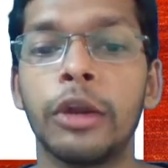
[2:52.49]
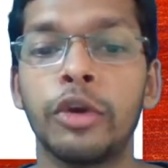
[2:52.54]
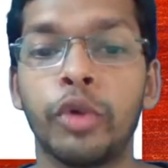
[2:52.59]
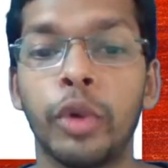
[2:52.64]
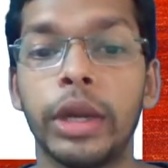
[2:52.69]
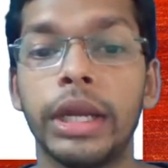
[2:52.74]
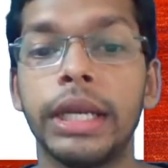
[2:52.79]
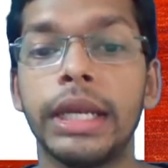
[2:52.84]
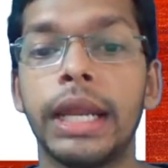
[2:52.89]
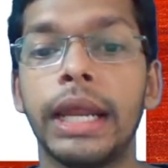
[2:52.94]

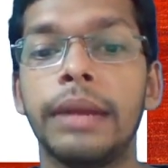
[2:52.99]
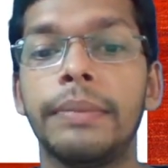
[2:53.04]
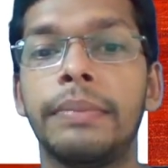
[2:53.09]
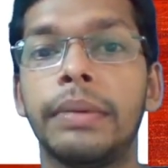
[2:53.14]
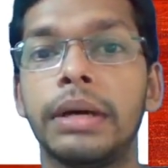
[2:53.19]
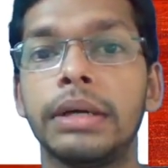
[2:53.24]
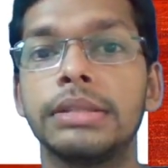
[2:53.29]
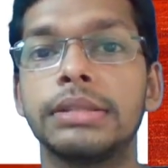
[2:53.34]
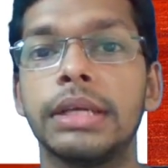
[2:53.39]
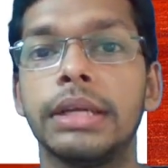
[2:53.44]

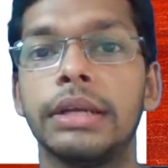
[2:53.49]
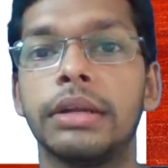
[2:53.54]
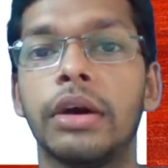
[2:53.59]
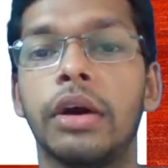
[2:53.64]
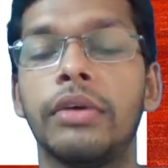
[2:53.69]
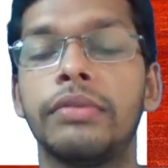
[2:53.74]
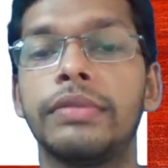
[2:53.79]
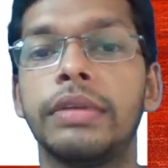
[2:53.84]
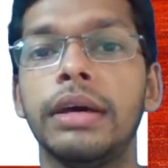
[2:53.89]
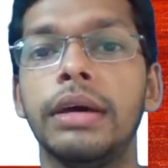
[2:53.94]
29%
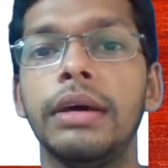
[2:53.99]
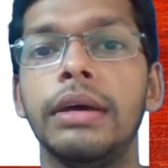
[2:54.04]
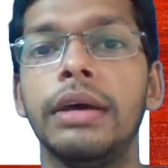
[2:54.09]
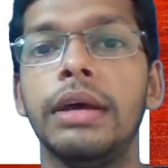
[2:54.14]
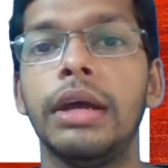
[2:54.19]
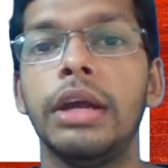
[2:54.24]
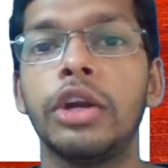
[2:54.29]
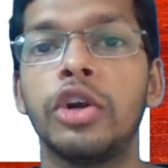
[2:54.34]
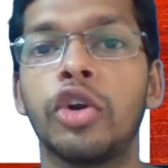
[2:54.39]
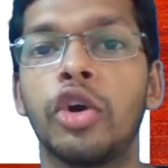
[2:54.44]
of the
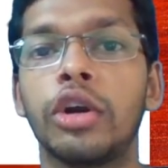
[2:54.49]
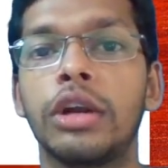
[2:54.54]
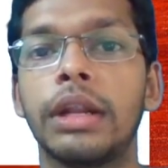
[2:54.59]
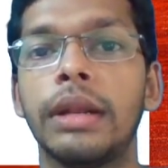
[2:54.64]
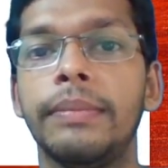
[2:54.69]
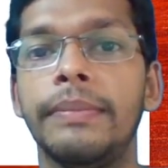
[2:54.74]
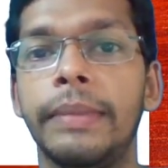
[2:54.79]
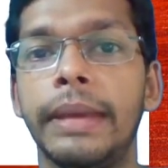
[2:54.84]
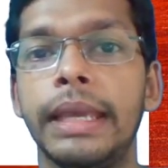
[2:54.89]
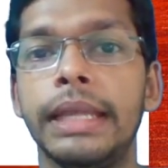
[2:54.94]
total
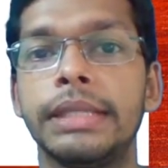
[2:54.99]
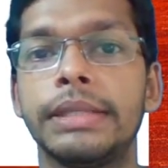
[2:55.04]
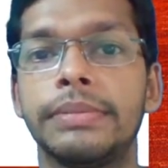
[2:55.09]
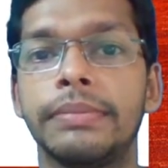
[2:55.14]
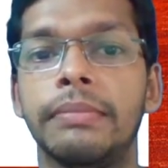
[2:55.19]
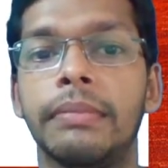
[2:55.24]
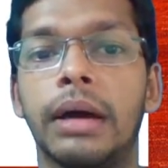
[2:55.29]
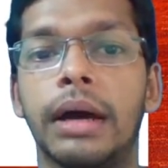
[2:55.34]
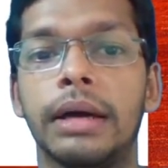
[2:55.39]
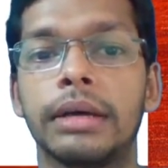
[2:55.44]
mains
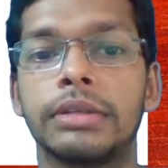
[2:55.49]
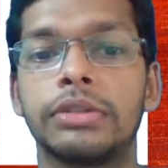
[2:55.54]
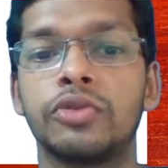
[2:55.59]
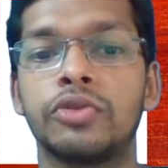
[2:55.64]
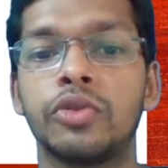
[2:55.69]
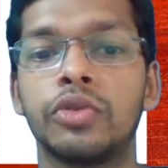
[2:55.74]
marks.